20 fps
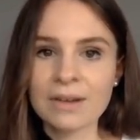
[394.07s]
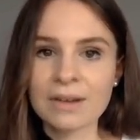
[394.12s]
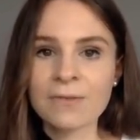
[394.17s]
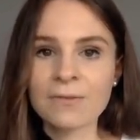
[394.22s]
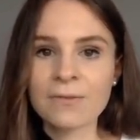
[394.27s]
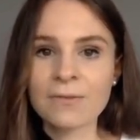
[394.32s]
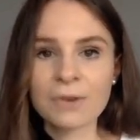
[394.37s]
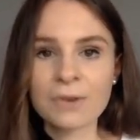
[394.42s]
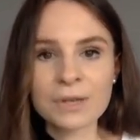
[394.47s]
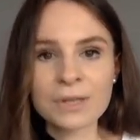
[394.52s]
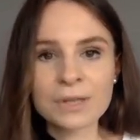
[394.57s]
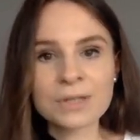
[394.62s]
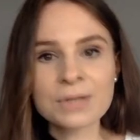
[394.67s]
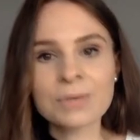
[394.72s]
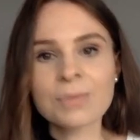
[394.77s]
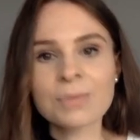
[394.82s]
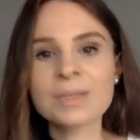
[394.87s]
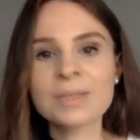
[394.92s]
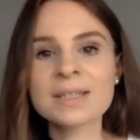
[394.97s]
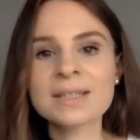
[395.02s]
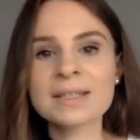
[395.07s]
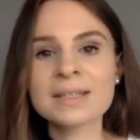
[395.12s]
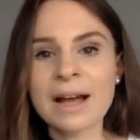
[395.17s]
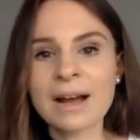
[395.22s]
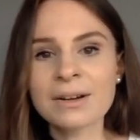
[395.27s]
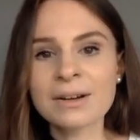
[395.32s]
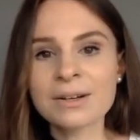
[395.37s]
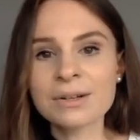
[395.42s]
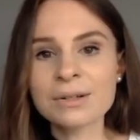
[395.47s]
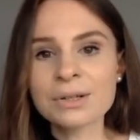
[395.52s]
First, we
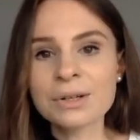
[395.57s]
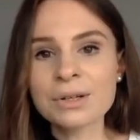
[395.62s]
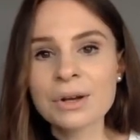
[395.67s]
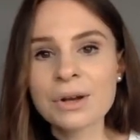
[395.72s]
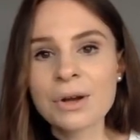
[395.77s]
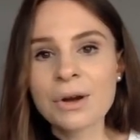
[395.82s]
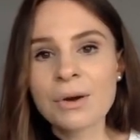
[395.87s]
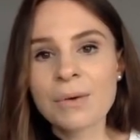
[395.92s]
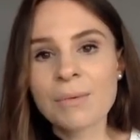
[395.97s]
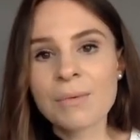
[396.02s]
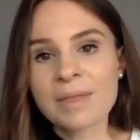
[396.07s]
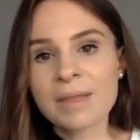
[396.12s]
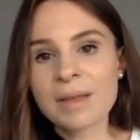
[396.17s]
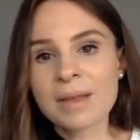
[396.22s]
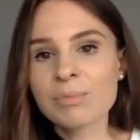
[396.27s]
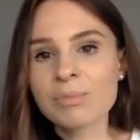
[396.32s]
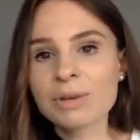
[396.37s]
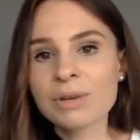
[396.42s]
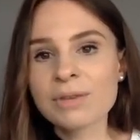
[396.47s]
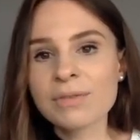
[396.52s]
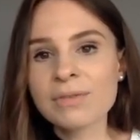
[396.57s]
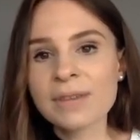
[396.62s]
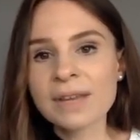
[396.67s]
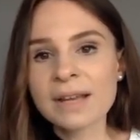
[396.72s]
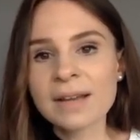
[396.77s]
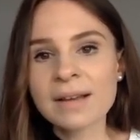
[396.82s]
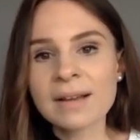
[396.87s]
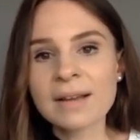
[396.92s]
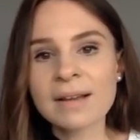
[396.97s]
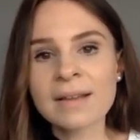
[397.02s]
started with a
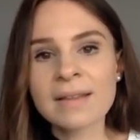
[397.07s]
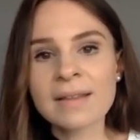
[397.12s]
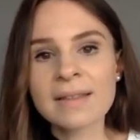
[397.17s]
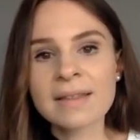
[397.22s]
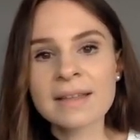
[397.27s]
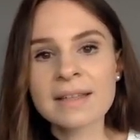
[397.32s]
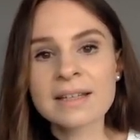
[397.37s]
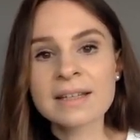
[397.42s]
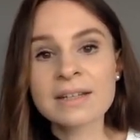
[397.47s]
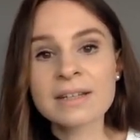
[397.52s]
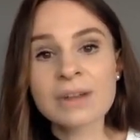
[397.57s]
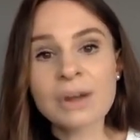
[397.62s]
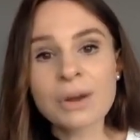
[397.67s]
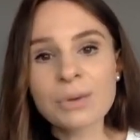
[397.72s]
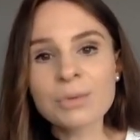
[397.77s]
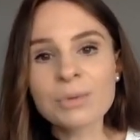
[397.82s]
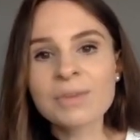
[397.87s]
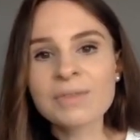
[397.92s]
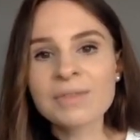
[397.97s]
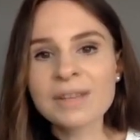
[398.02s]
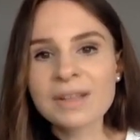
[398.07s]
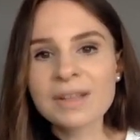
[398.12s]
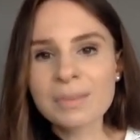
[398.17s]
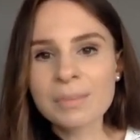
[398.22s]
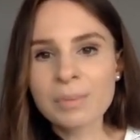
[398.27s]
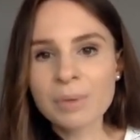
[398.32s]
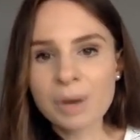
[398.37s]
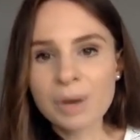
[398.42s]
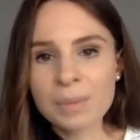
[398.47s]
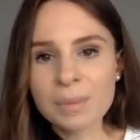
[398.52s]
briefing that did not reveal the
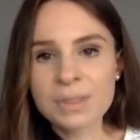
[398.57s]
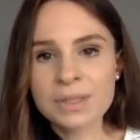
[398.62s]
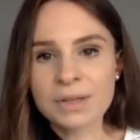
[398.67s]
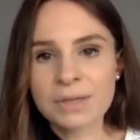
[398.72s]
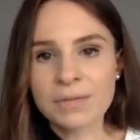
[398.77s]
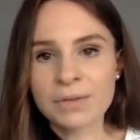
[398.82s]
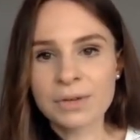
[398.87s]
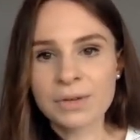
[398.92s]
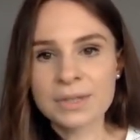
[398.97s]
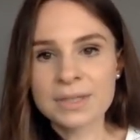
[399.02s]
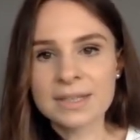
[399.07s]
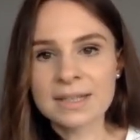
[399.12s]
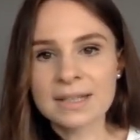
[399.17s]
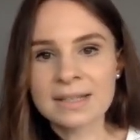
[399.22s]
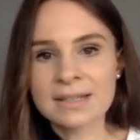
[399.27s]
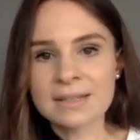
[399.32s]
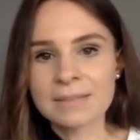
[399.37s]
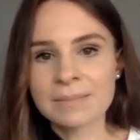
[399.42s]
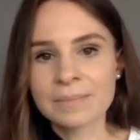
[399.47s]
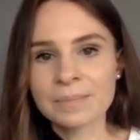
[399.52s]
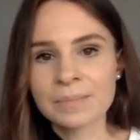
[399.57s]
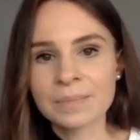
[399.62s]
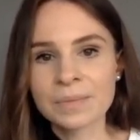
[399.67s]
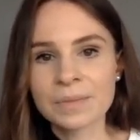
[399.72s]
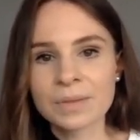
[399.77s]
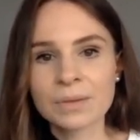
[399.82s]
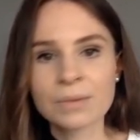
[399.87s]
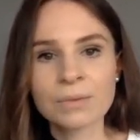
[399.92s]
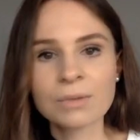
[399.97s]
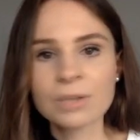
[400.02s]
purpose of our study.
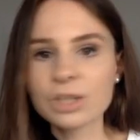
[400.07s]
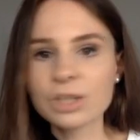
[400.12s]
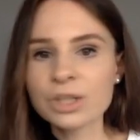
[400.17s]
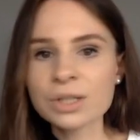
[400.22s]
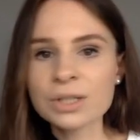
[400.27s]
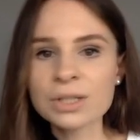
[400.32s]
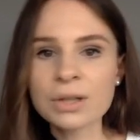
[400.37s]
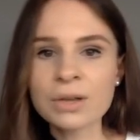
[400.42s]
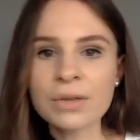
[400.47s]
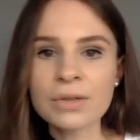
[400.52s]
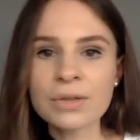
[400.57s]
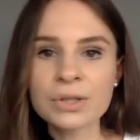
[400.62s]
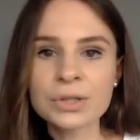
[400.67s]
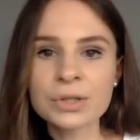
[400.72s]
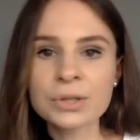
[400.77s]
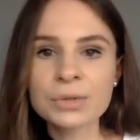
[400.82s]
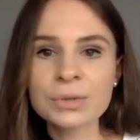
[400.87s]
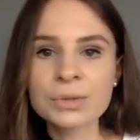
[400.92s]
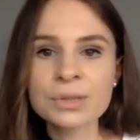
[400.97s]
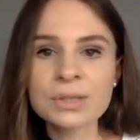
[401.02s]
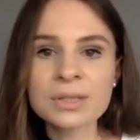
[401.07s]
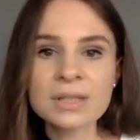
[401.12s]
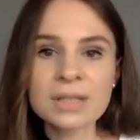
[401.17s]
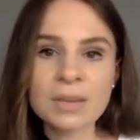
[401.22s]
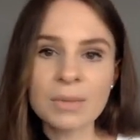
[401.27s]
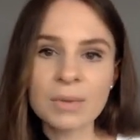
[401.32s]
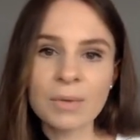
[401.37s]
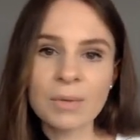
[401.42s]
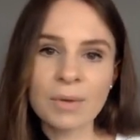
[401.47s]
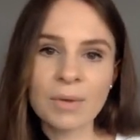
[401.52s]
We just told the students that
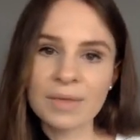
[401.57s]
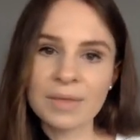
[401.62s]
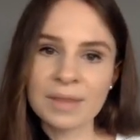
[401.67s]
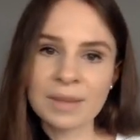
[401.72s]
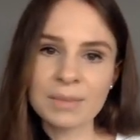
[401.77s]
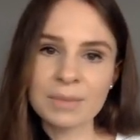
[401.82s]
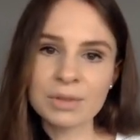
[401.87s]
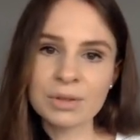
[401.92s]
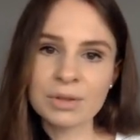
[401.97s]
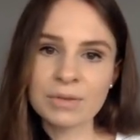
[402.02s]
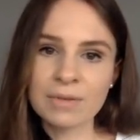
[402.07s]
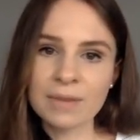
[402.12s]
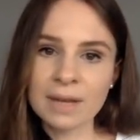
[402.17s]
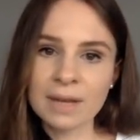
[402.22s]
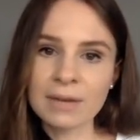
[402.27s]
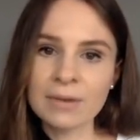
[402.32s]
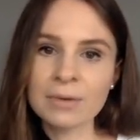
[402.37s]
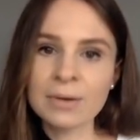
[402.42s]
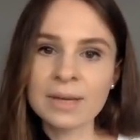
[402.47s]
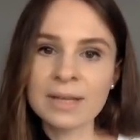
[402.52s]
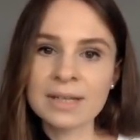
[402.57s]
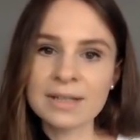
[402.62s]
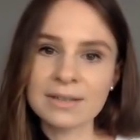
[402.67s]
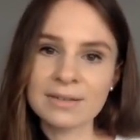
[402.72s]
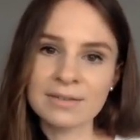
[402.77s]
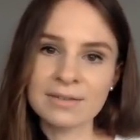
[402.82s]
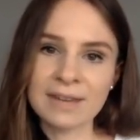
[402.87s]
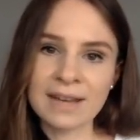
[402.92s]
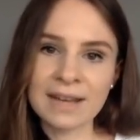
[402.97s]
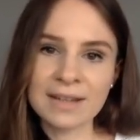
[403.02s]
we want them to evaluate a
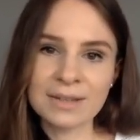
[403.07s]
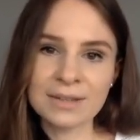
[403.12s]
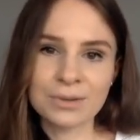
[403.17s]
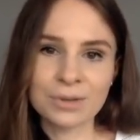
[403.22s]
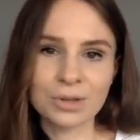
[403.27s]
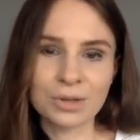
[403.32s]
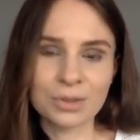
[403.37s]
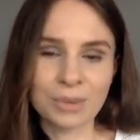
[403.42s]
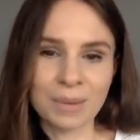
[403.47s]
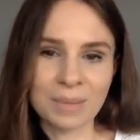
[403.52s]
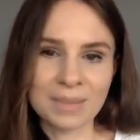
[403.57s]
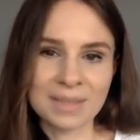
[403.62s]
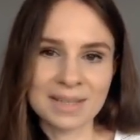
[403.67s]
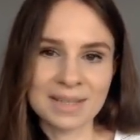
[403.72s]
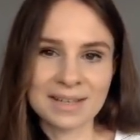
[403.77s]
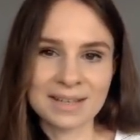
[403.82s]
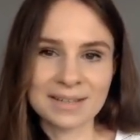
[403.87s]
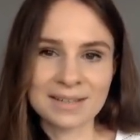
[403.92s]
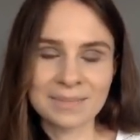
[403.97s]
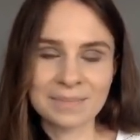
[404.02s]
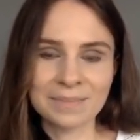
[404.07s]
flight search website.